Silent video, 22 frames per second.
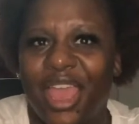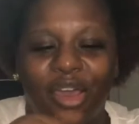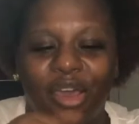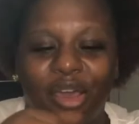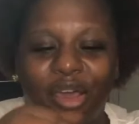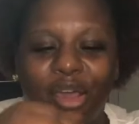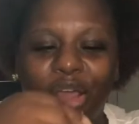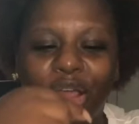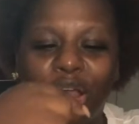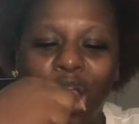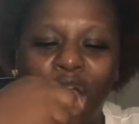
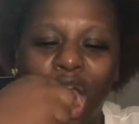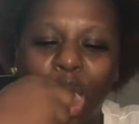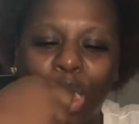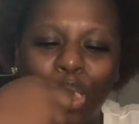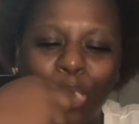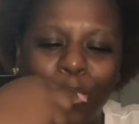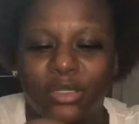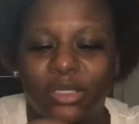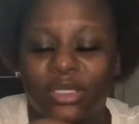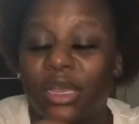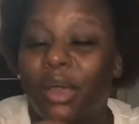
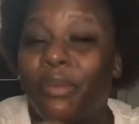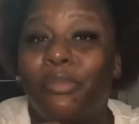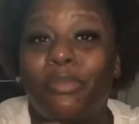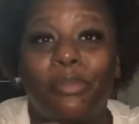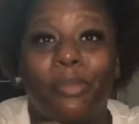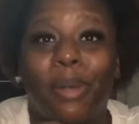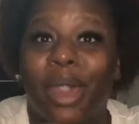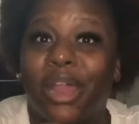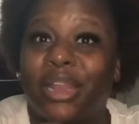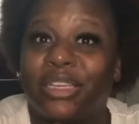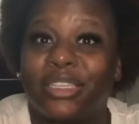something
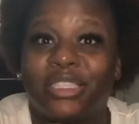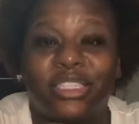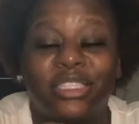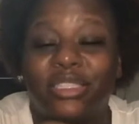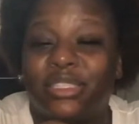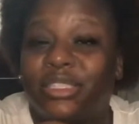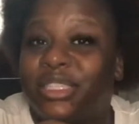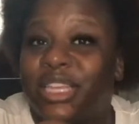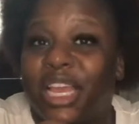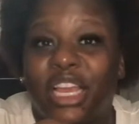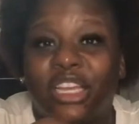about a
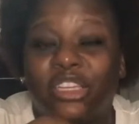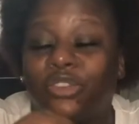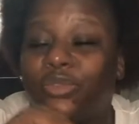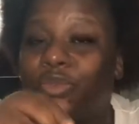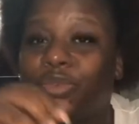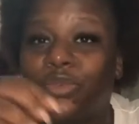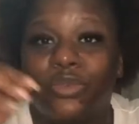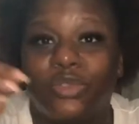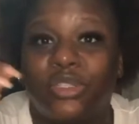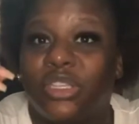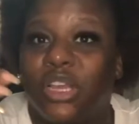
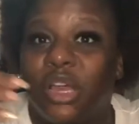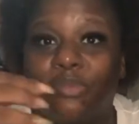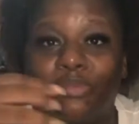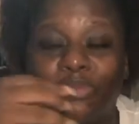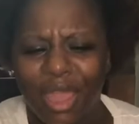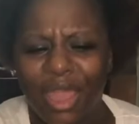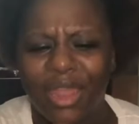sexual something.